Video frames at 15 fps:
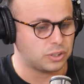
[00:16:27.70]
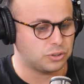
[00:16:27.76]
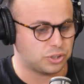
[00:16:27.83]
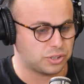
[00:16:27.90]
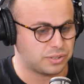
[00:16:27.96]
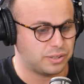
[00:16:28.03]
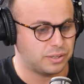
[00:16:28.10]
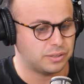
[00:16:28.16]

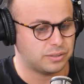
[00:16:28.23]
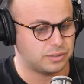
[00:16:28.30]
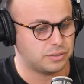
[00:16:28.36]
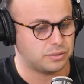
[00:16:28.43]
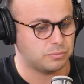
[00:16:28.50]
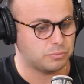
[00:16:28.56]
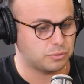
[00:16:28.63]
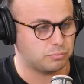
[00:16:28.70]
Just think
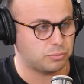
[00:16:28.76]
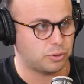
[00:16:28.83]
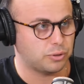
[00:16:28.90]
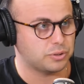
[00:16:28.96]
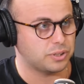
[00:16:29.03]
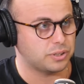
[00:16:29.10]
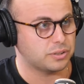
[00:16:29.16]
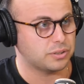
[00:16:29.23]
systems and
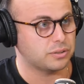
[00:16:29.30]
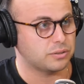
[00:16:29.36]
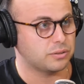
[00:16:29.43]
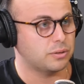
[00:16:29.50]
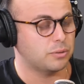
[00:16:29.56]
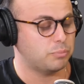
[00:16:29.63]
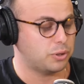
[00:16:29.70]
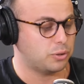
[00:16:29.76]

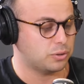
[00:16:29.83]
processes yeah.